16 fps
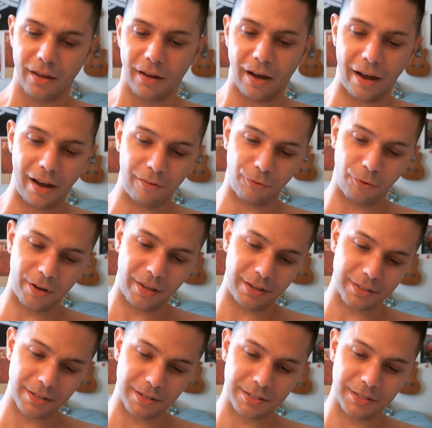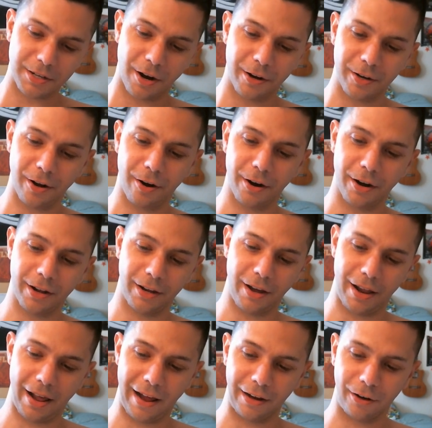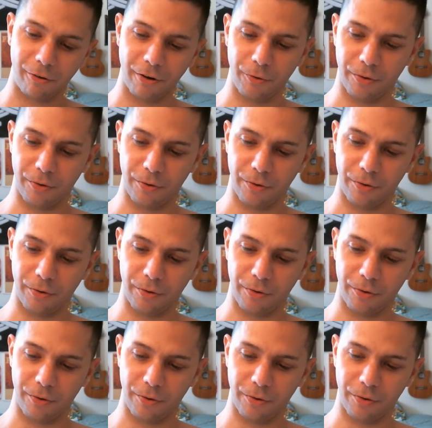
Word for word: I have one that says Tonya Harding got angry